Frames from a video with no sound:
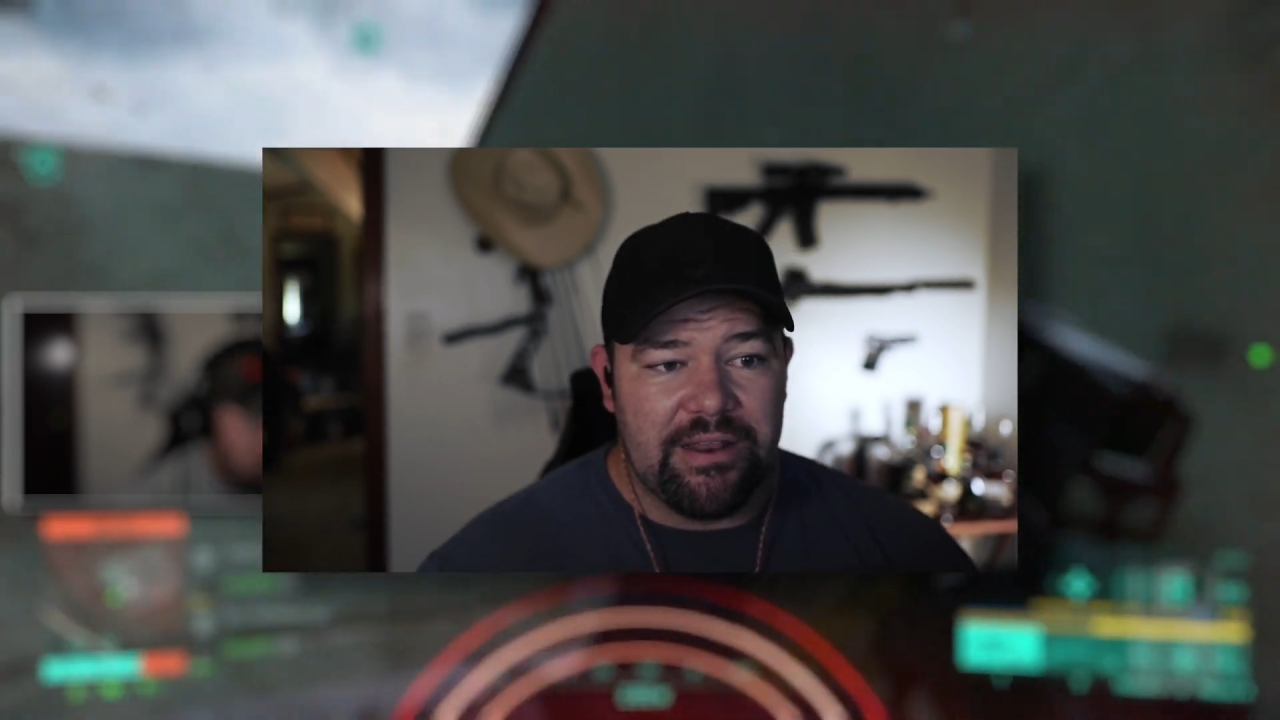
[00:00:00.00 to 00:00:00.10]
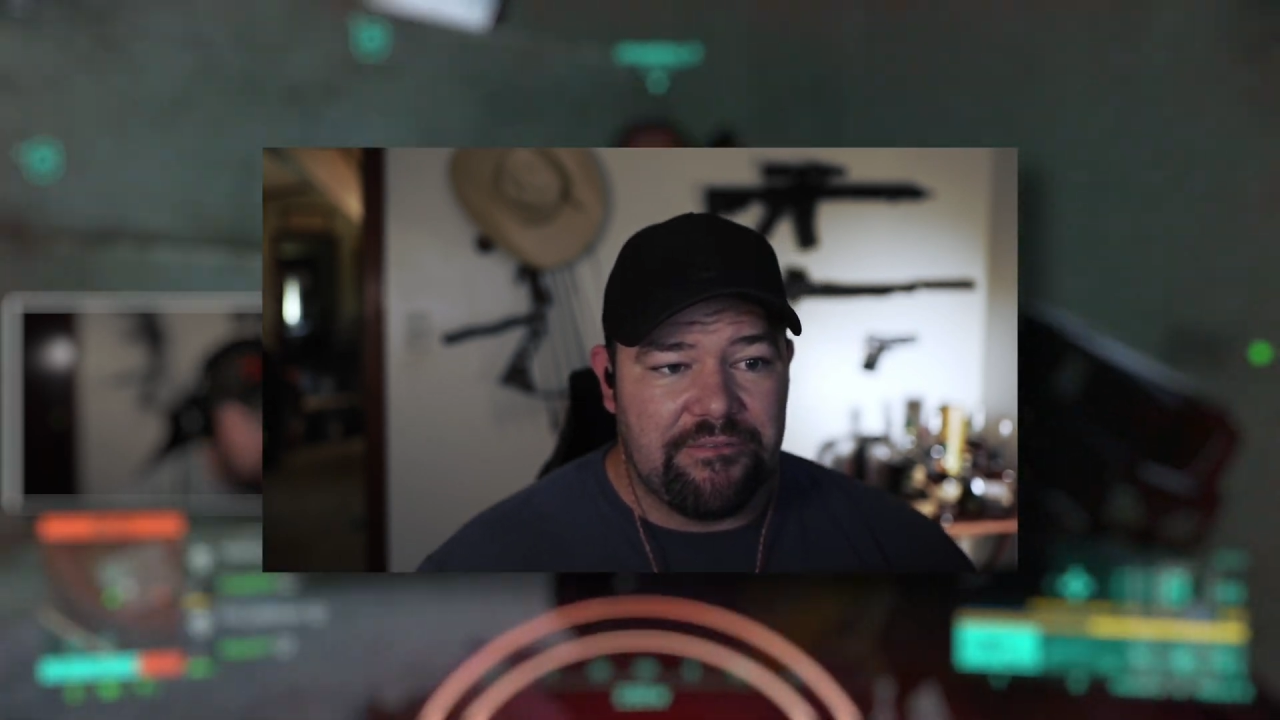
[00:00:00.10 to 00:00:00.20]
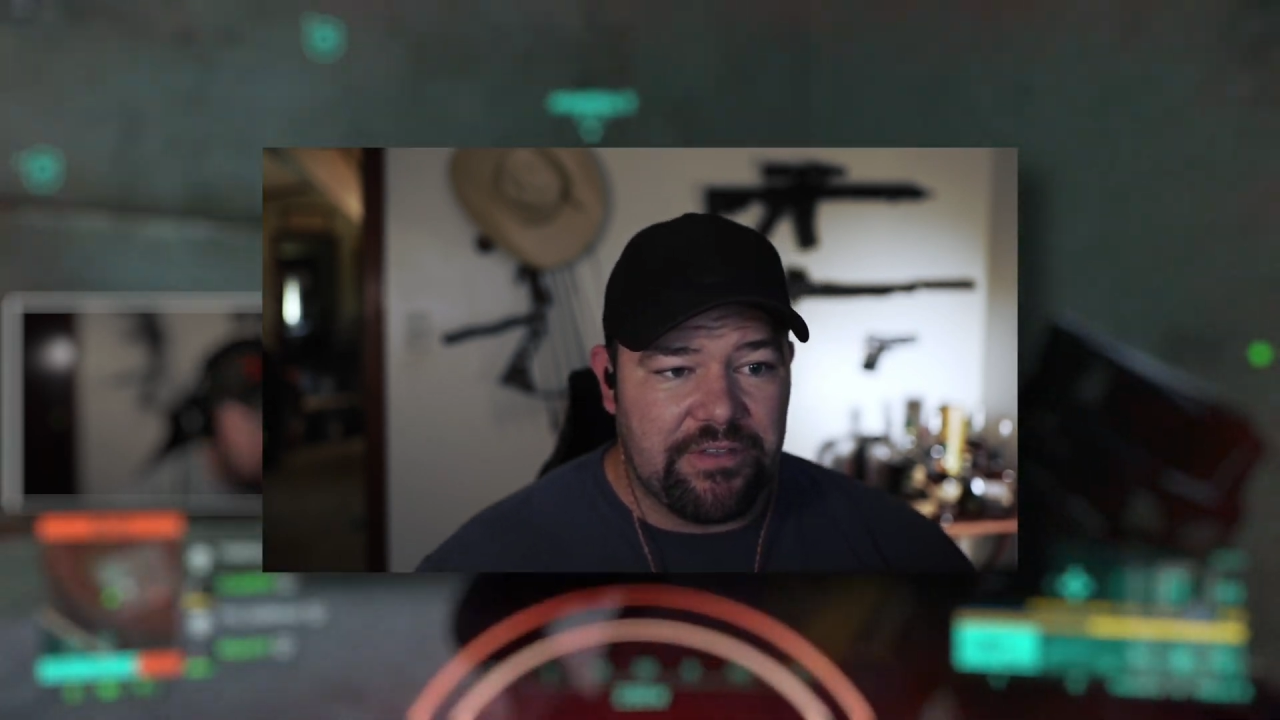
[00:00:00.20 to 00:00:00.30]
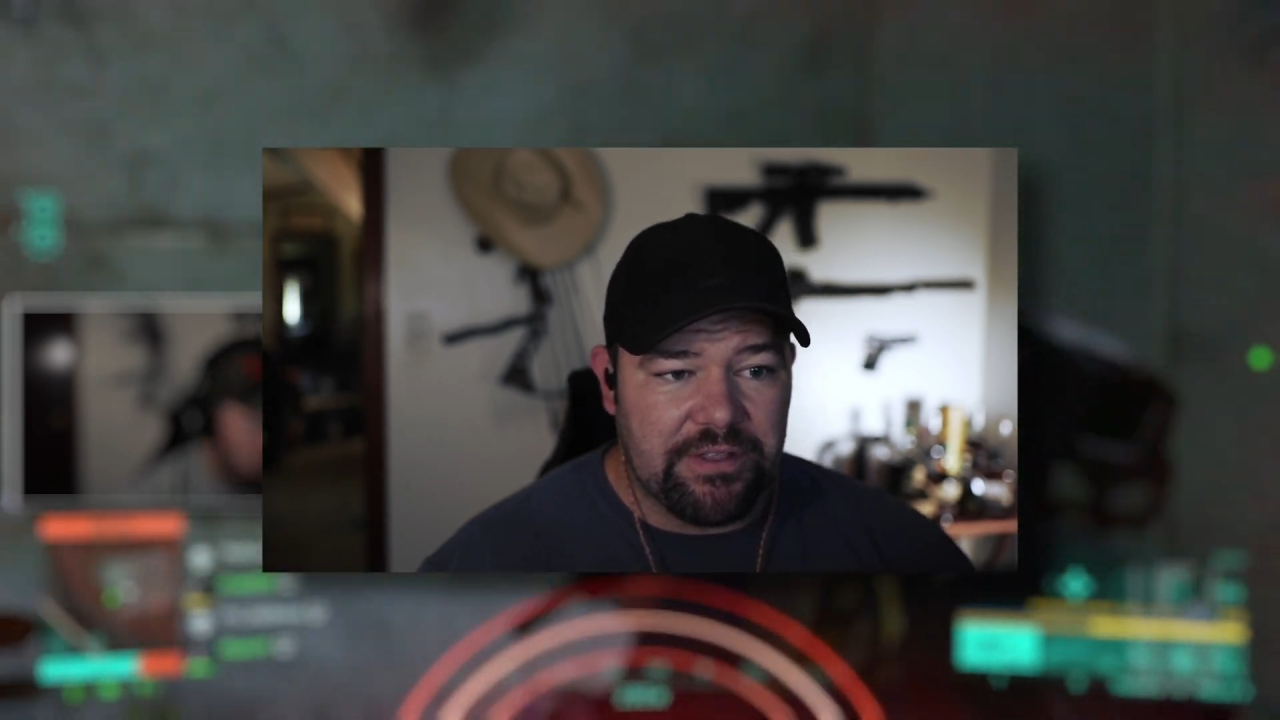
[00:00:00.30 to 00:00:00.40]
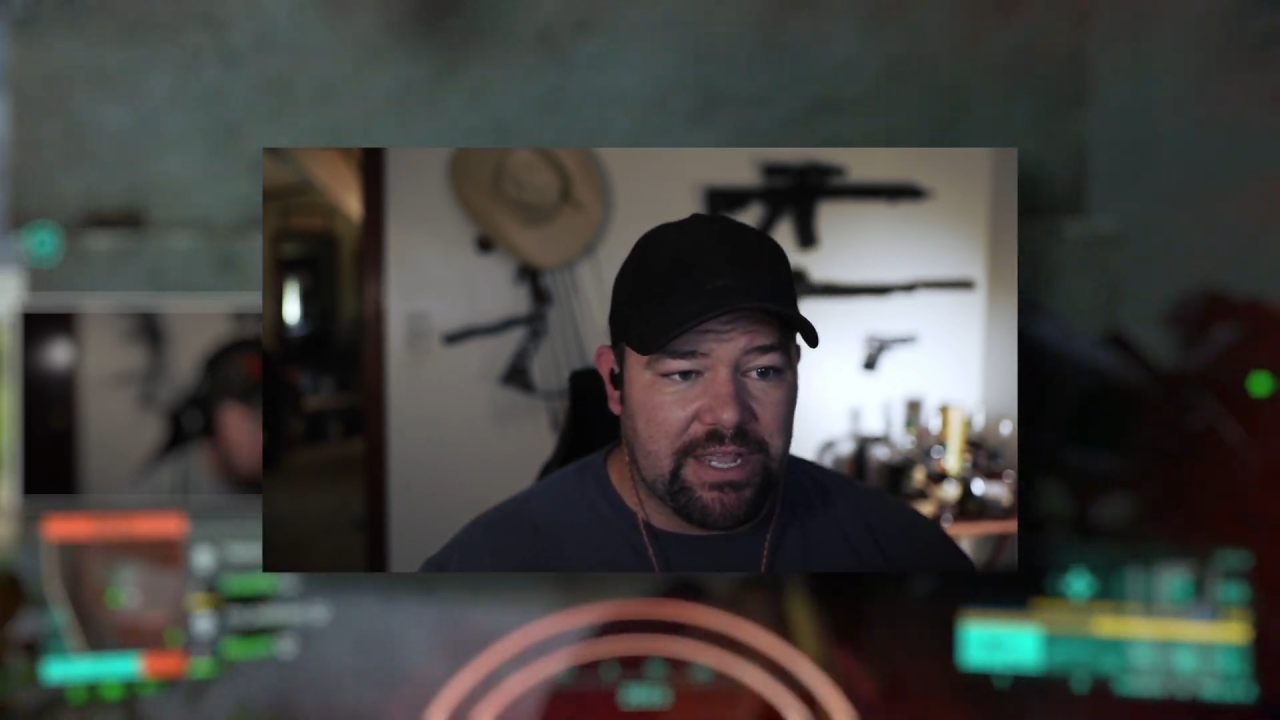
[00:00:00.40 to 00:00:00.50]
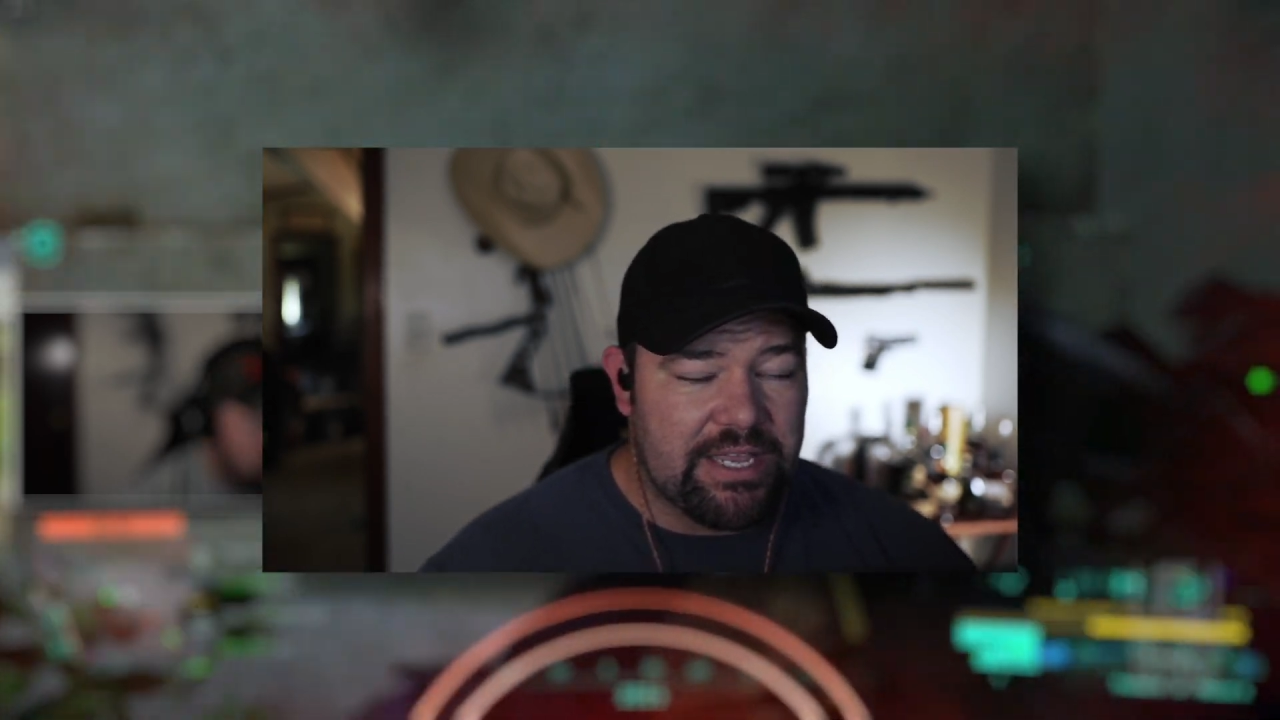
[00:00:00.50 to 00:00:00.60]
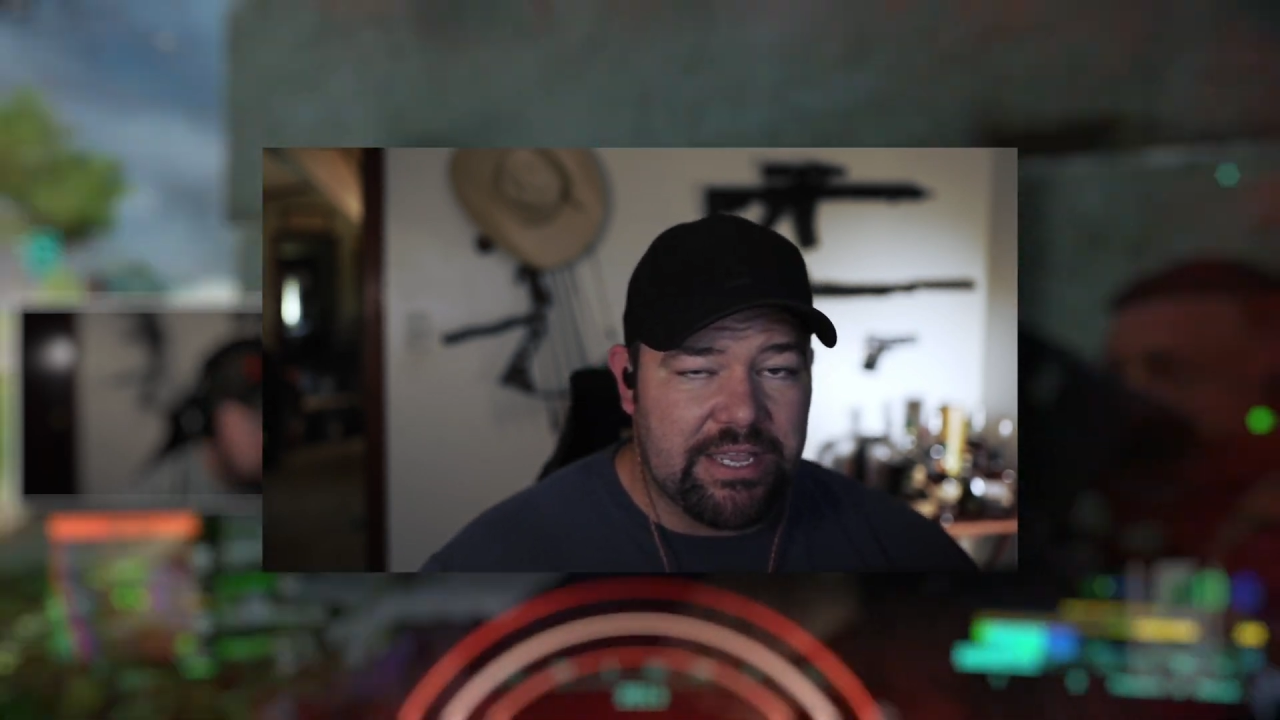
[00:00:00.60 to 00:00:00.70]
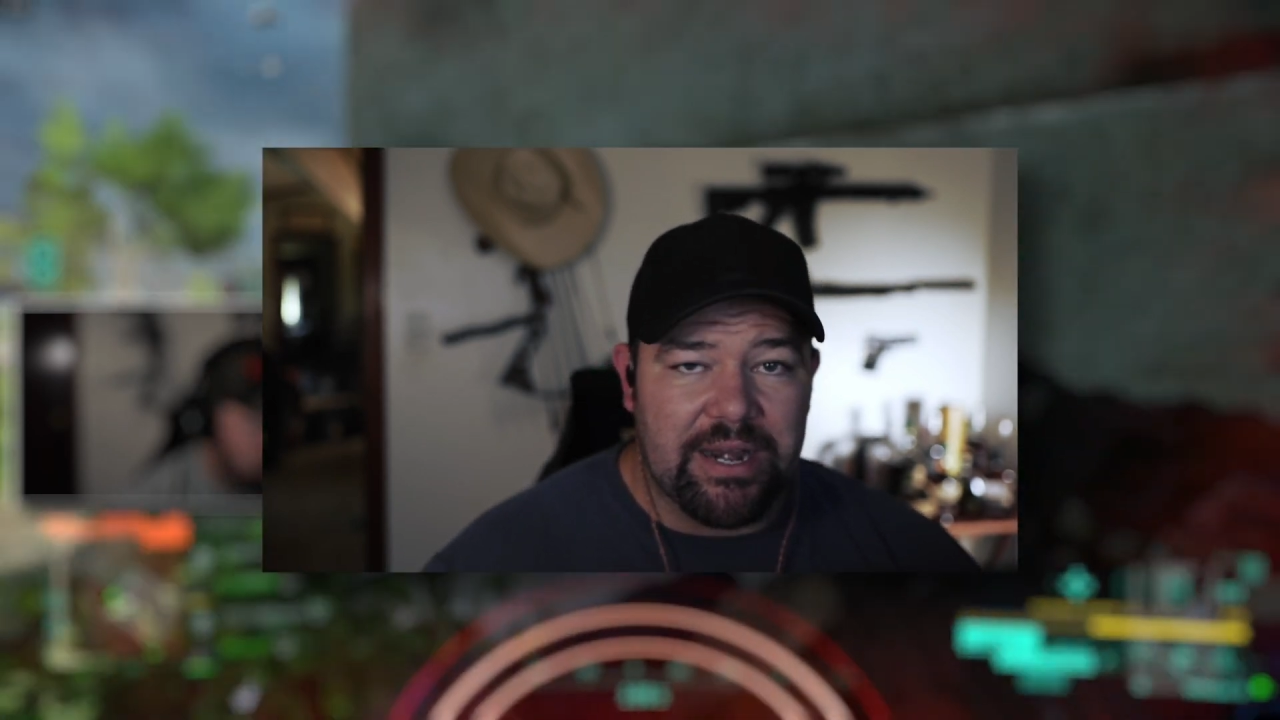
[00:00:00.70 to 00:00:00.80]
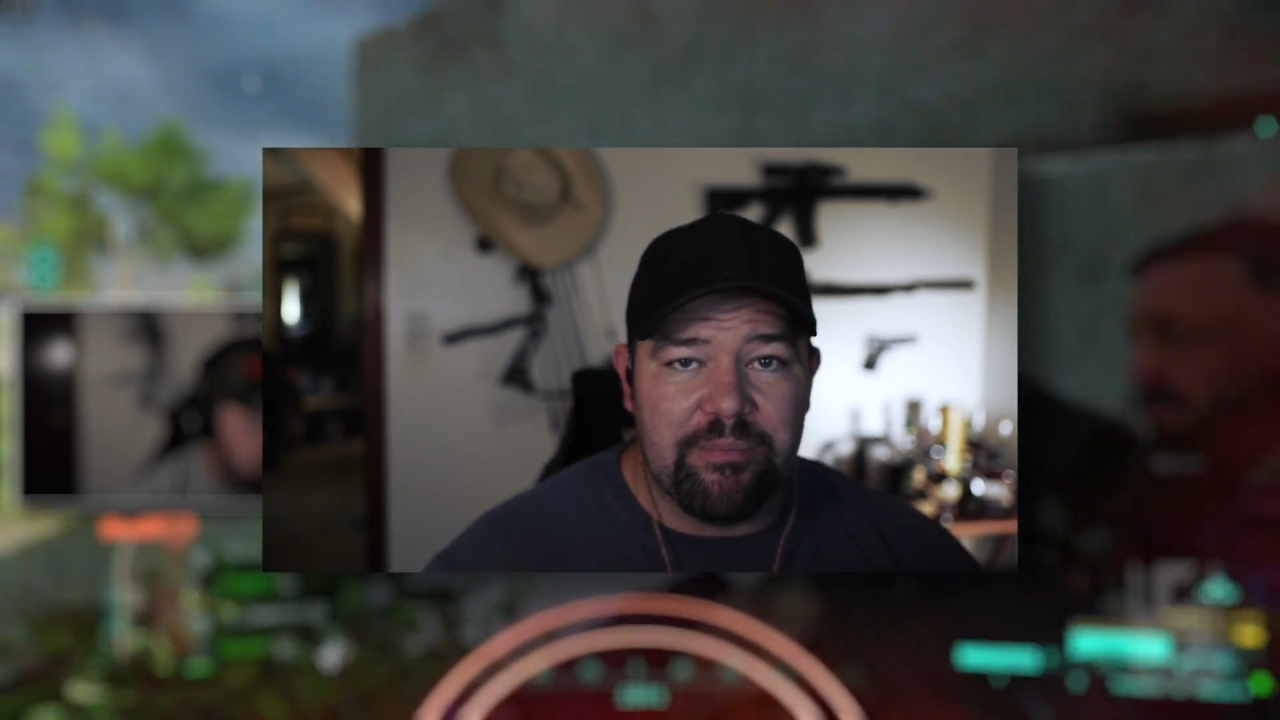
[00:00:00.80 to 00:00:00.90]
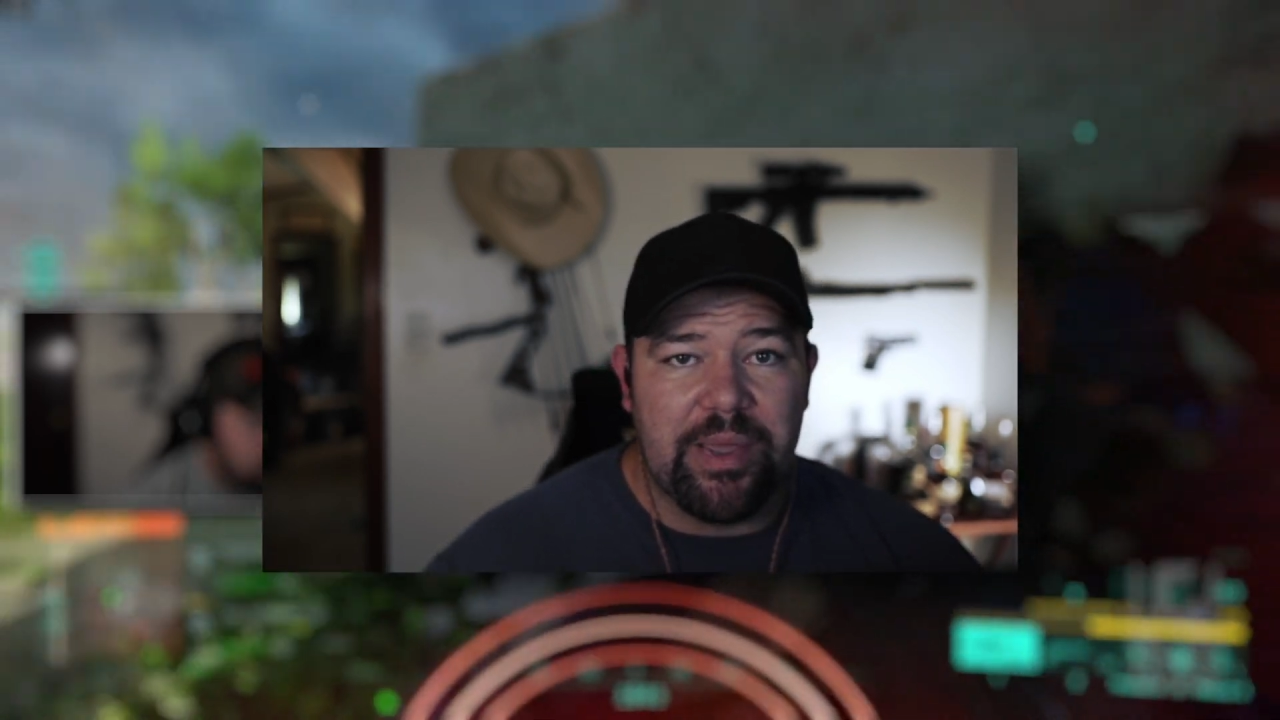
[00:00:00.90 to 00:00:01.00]
and feel
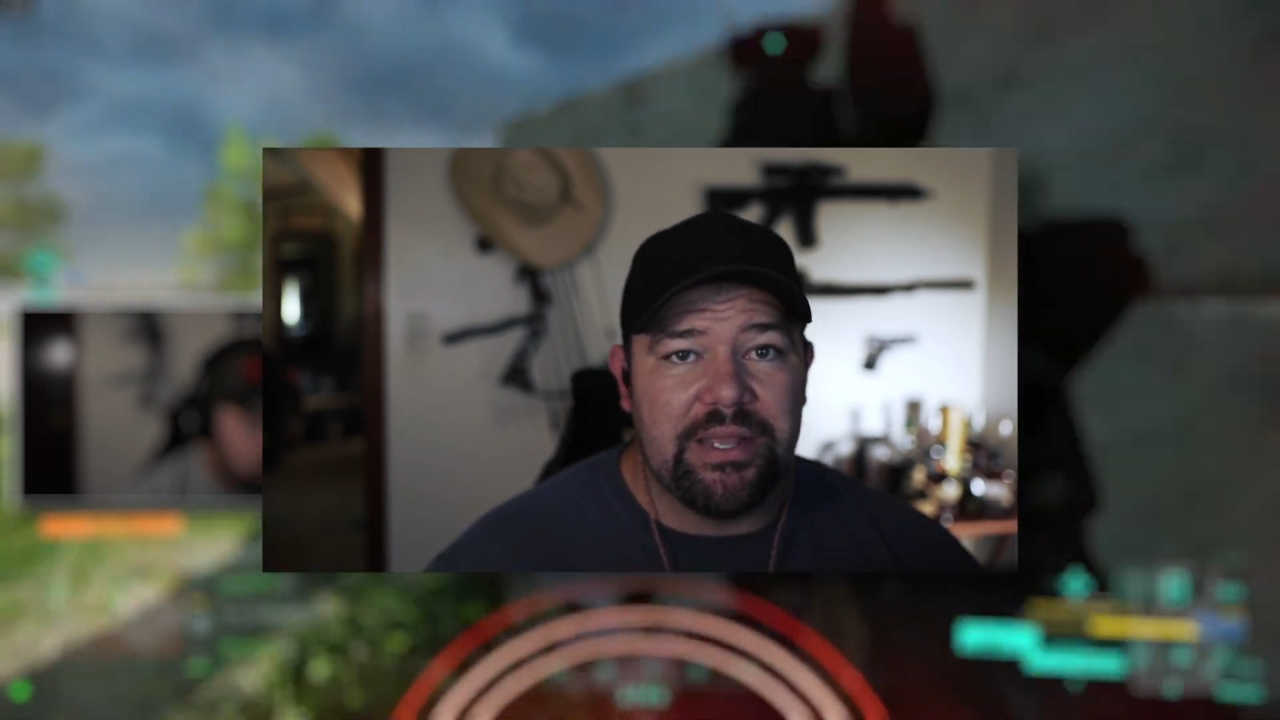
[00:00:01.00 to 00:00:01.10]
like you got